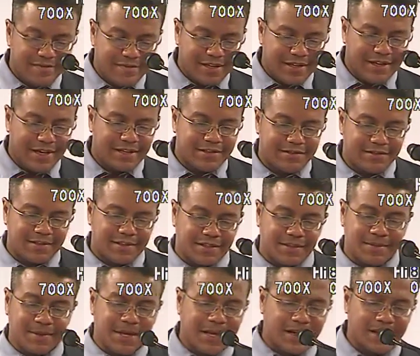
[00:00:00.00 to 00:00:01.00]
I mean,
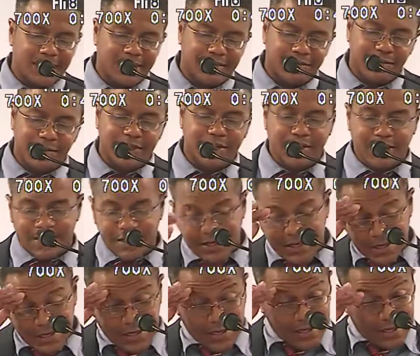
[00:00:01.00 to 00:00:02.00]
to me, I don't know. It's retarded.
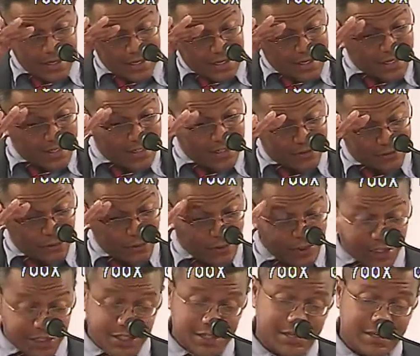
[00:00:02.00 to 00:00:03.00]
It's just
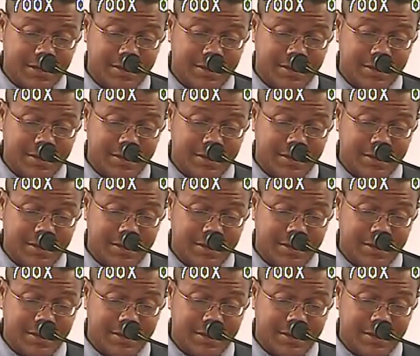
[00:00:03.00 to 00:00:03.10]
foolish.